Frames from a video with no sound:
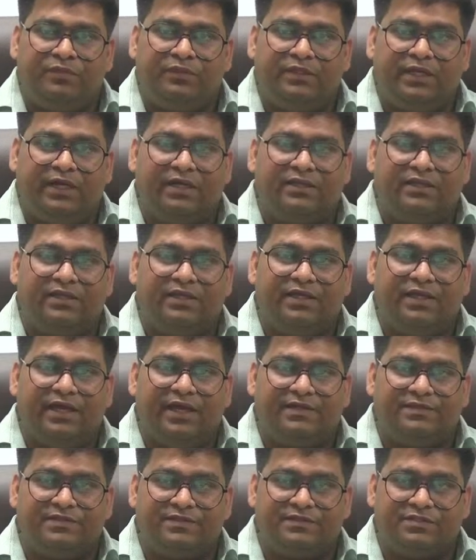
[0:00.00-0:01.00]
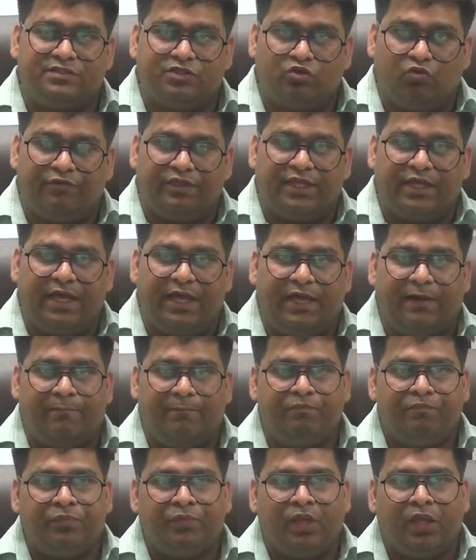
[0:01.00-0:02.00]
that they existed over there.
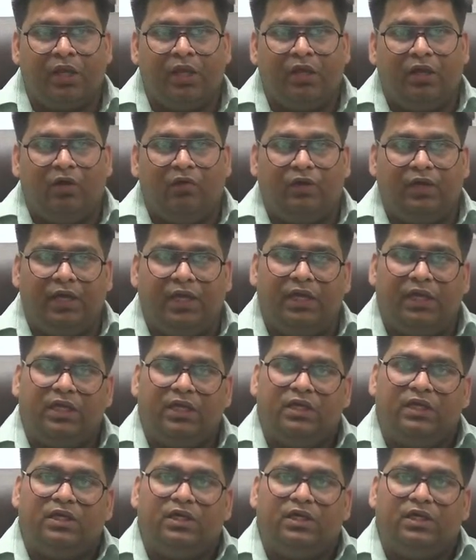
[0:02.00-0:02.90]
Okay,